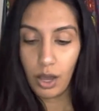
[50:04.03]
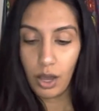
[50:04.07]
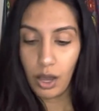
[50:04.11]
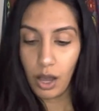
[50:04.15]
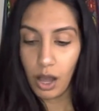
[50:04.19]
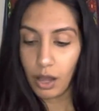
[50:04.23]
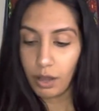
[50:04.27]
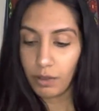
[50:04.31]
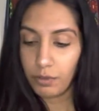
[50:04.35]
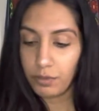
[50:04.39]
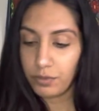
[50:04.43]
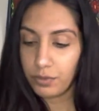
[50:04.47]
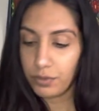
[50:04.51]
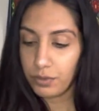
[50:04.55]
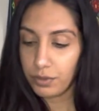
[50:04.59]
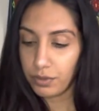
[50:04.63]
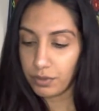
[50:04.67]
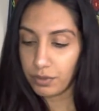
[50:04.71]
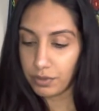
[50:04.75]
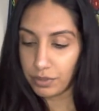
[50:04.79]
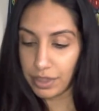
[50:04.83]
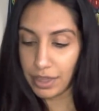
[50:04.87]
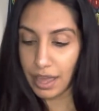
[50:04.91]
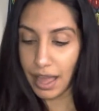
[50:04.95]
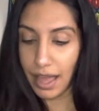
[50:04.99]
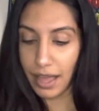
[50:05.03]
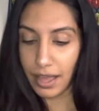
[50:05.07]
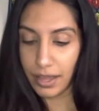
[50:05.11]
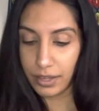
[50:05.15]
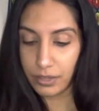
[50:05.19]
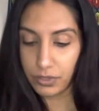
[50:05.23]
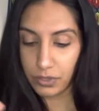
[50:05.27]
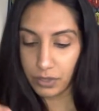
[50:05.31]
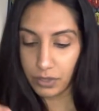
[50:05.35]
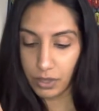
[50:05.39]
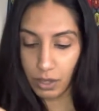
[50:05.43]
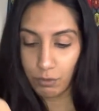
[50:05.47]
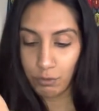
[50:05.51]
of
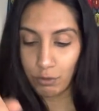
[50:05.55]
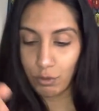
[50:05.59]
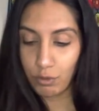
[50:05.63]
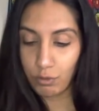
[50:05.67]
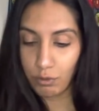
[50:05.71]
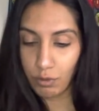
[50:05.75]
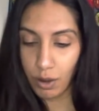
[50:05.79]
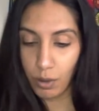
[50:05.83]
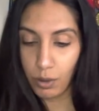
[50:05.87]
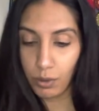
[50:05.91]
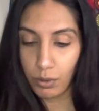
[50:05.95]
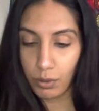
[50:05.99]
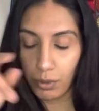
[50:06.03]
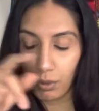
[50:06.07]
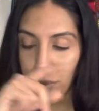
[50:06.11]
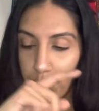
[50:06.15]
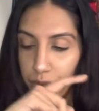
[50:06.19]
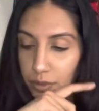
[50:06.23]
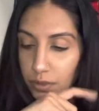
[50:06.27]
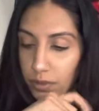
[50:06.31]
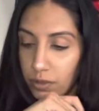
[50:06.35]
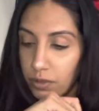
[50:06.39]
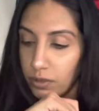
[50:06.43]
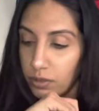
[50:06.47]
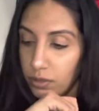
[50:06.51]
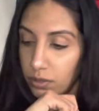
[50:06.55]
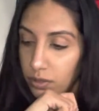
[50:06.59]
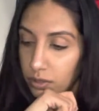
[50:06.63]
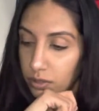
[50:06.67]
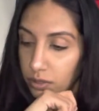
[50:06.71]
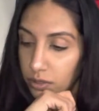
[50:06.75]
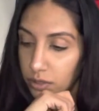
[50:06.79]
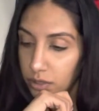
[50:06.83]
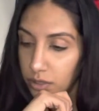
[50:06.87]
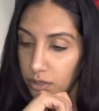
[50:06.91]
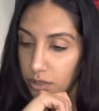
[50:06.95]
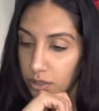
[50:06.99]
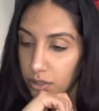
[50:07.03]
that, of growth.
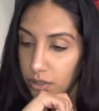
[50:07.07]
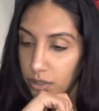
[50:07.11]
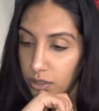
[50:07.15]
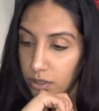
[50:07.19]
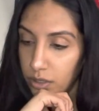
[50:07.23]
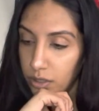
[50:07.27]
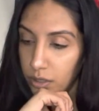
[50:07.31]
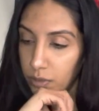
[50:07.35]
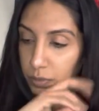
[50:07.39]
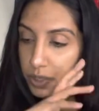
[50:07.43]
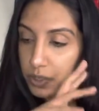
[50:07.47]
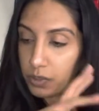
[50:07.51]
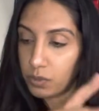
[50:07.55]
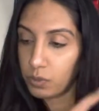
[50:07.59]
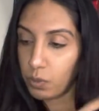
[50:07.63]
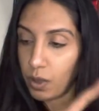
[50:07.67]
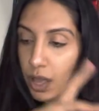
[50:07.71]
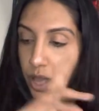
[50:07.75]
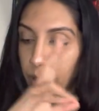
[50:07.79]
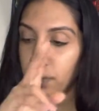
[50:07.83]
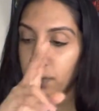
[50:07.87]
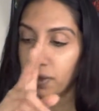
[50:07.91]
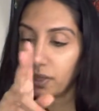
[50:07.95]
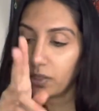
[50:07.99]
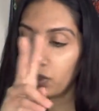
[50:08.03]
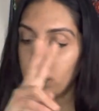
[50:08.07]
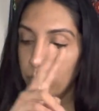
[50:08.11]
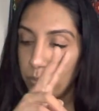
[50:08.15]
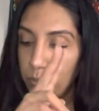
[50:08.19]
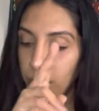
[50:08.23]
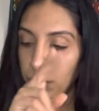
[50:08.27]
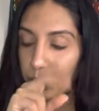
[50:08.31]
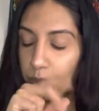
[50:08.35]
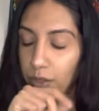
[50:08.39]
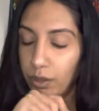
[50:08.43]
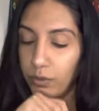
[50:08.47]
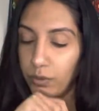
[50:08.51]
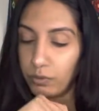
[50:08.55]
Because why? Because you
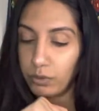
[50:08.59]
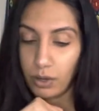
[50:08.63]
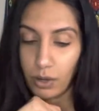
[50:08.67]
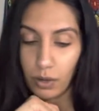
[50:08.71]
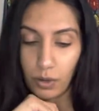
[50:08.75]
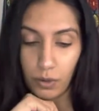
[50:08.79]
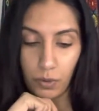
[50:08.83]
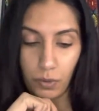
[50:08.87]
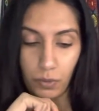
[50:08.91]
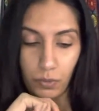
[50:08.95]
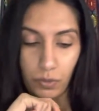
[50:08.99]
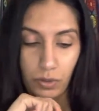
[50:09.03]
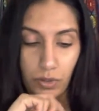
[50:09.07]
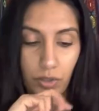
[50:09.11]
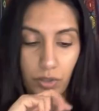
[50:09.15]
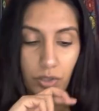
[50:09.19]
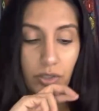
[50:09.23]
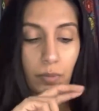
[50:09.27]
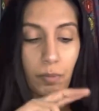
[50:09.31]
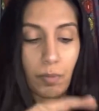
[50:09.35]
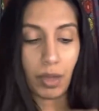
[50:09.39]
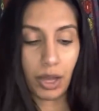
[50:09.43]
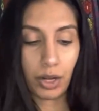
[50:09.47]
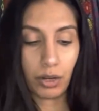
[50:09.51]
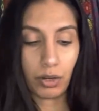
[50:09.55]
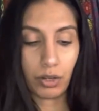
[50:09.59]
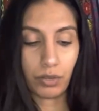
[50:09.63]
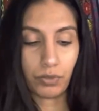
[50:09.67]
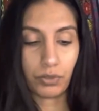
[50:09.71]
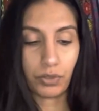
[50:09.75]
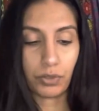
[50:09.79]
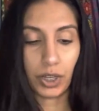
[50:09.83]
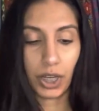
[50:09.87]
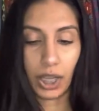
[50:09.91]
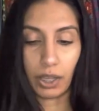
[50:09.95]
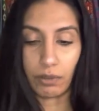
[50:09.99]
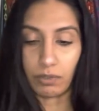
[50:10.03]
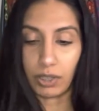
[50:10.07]
both have grown. It's a matter of
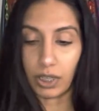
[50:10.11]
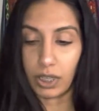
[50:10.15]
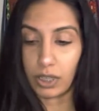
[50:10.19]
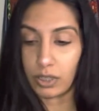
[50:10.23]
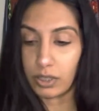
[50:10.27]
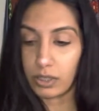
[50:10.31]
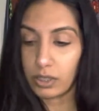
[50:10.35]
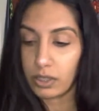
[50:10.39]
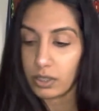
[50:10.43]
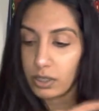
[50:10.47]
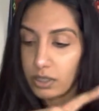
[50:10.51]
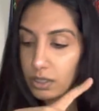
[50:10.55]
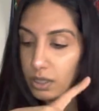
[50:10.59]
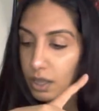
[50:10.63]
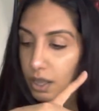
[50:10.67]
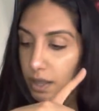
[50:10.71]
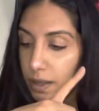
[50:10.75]
forgiveness.